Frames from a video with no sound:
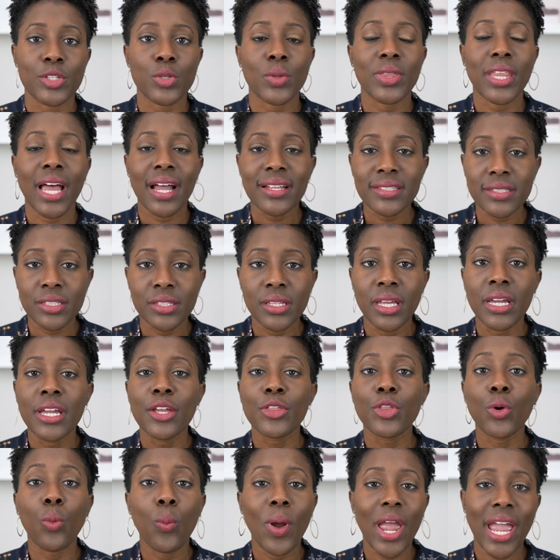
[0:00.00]
So that's
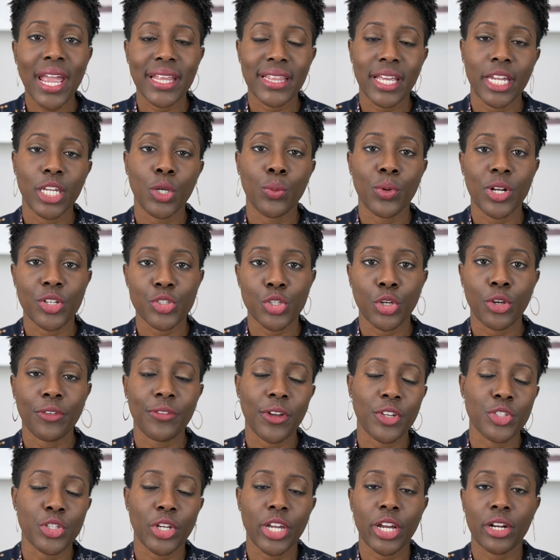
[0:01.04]
the way that you want to start your
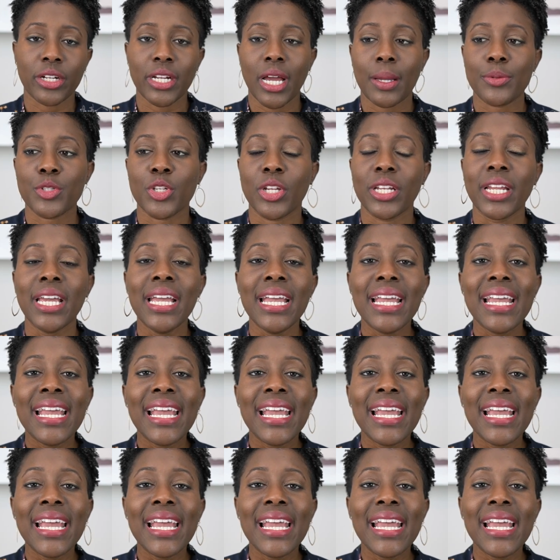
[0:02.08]
foster care adoption.